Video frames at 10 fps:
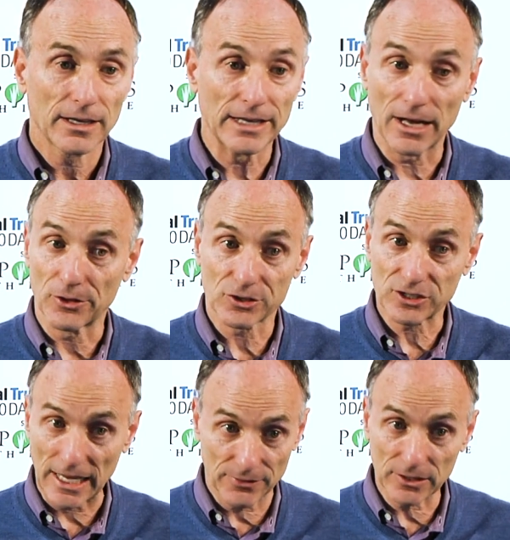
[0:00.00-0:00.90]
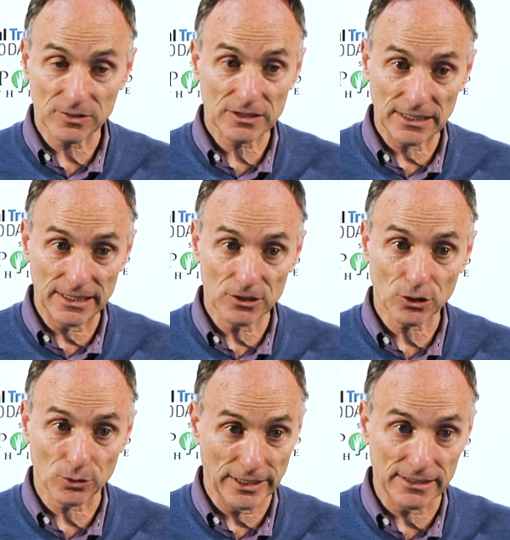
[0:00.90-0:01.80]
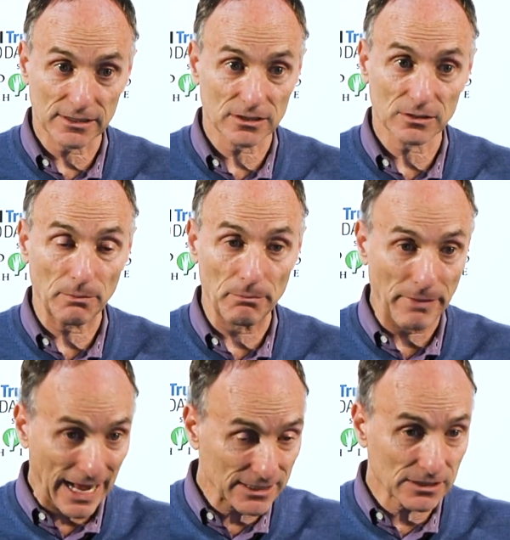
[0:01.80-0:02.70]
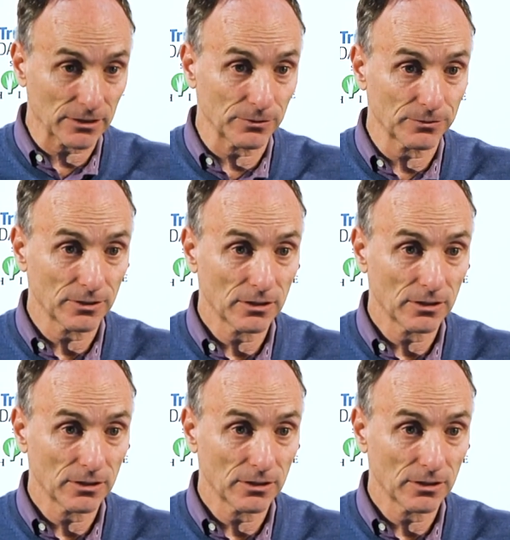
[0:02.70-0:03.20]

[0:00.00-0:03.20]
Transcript: Now, the saving of seeds creates this massive